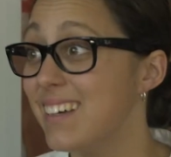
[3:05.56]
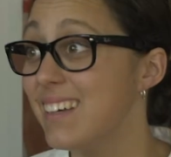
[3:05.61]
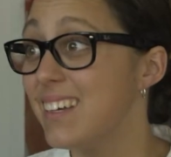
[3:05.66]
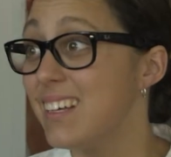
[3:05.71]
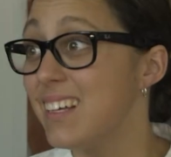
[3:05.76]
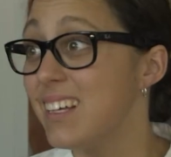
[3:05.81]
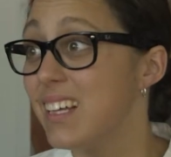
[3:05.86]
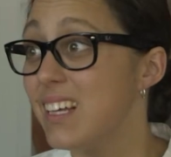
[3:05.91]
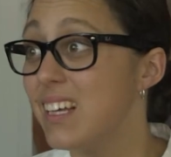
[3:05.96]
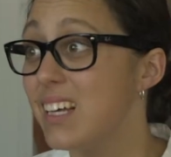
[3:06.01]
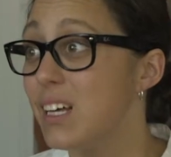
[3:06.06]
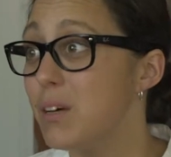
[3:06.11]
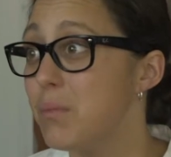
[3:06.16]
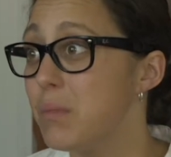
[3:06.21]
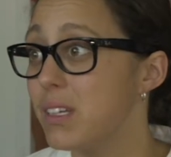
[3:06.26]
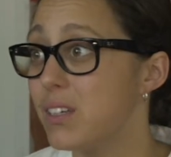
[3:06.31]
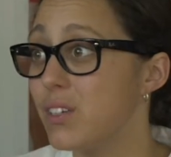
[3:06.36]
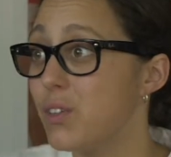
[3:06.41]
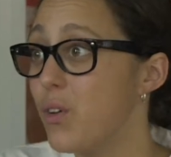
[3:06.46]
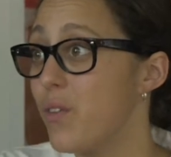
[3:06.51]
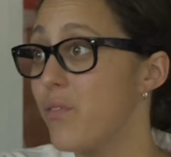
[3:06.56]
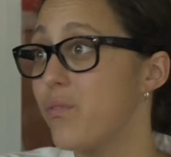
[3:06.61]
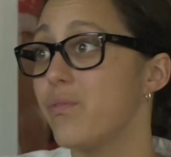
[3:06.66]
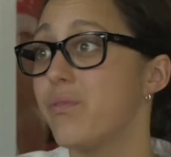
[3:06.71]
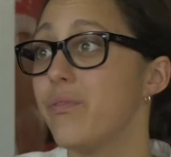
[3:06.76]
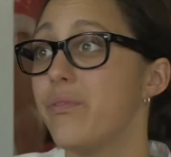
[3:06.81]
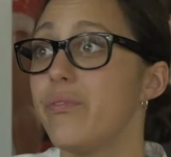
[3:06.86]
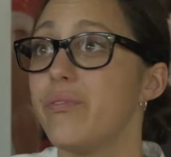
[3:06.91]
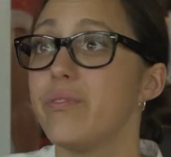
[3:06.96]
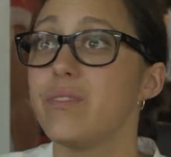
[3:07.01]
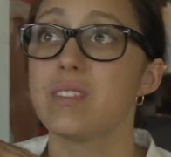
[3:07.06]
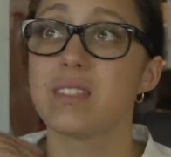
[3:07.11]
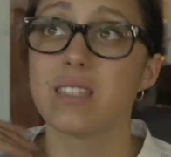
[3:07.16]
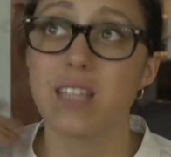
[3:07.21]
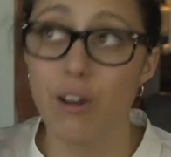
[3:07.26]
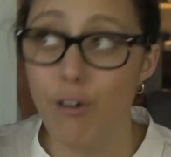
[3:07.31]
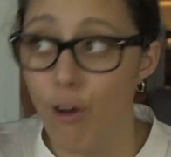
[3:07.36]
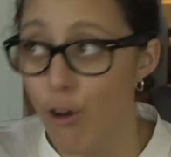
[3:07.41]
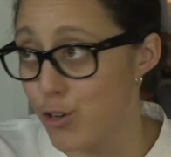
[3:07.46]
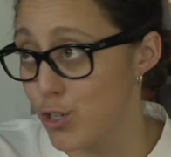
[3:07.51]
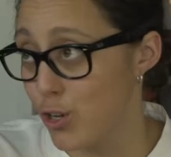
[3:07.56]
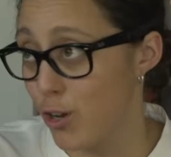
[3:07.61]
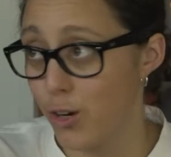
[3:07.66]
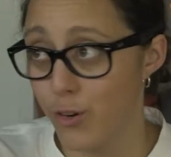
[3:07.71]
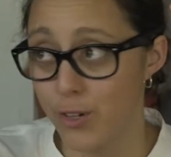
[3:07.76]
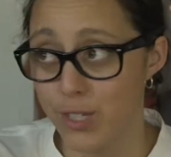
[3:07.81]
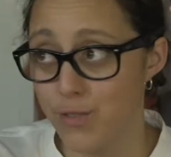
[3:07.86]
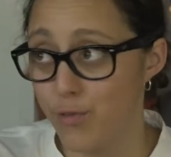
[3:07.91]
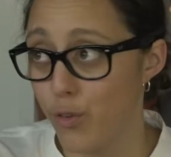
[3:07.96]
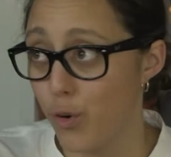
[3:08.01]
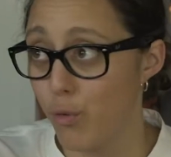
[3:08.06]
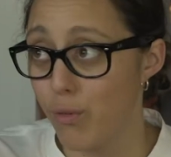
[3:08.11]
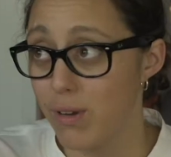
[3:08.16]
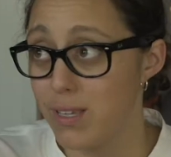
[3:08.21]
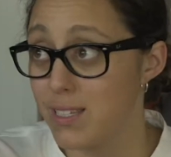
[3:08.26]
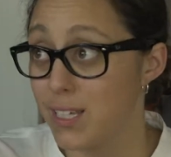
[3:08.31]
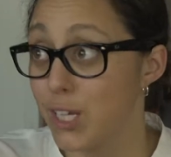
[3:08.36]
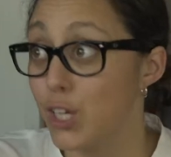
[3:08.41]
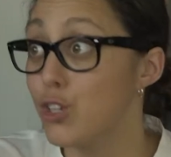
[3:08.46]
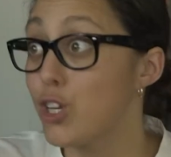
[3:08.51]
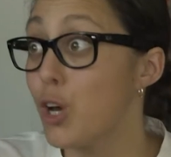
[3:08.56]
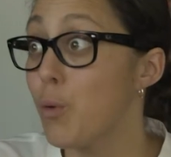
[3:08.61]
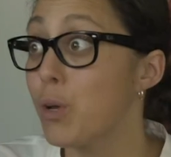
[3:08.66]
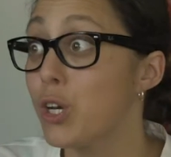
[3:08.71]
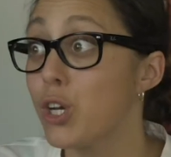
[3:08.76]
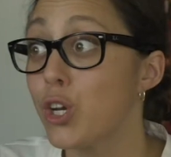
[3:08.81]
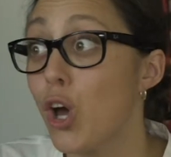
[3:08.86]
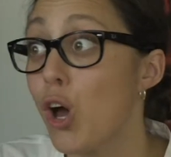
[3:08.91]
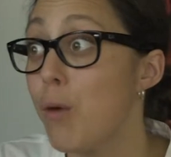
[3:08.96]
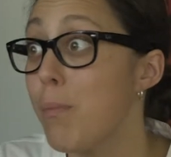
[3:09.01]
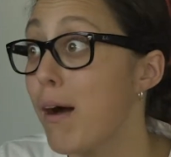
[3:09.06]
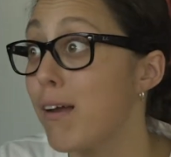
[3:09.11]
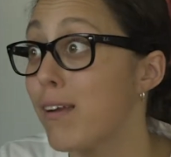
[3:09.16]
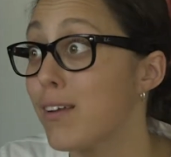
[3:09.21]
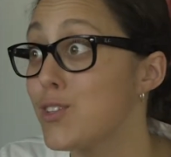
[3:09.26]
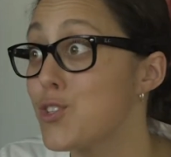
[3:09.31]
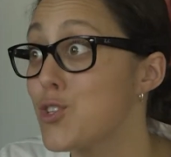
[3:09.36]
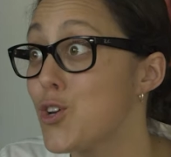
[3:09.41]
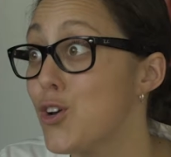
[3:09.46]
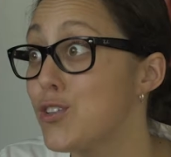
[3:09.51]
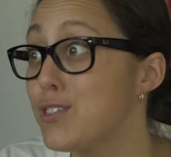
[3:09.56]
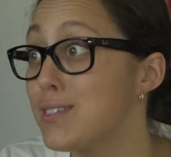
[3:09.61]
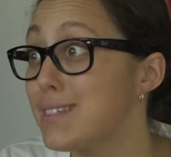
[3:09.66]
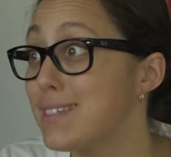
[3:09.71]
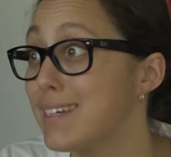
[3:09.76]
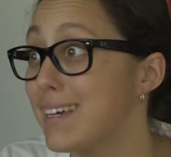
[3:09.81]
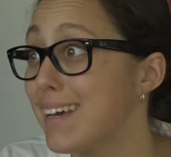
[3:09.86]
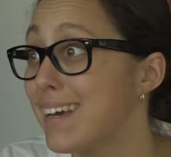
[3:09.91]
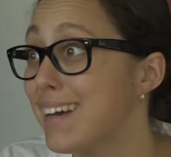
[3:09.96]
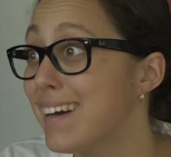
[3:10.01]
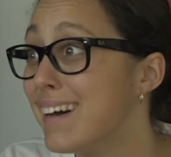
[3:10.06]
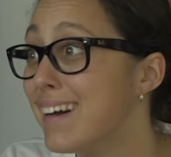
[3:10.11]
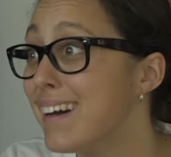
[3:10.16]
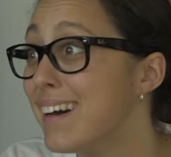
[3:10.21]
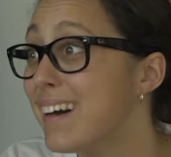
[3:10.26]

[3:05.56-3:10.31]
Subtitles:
And you have zero tolerance for risk, and you don't want to know about uncertainty.